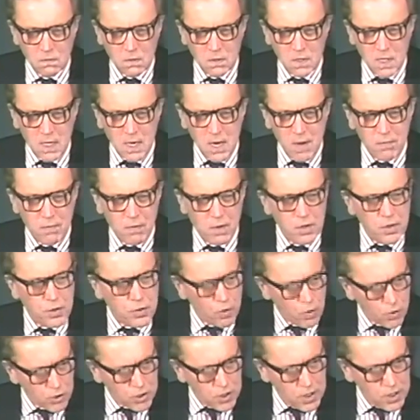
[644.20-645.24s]
And everyone
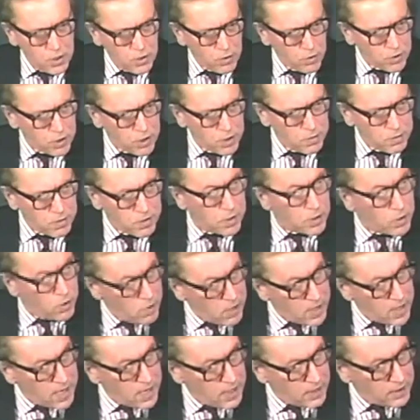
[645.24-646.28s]
thought she was the
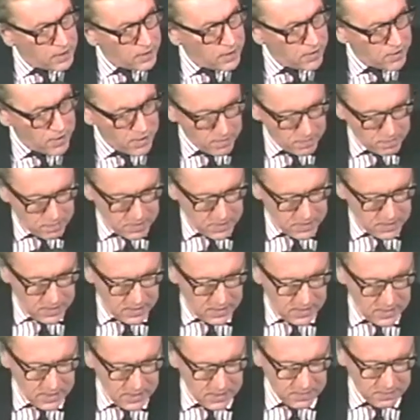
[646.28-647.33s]
queen, you know, but
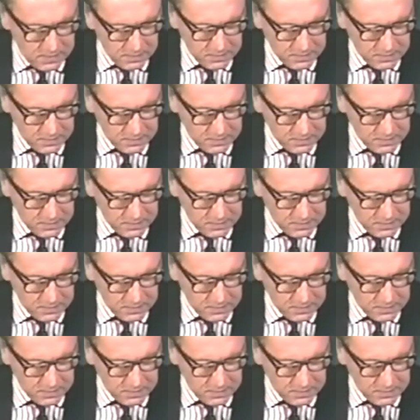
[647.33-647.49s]
the,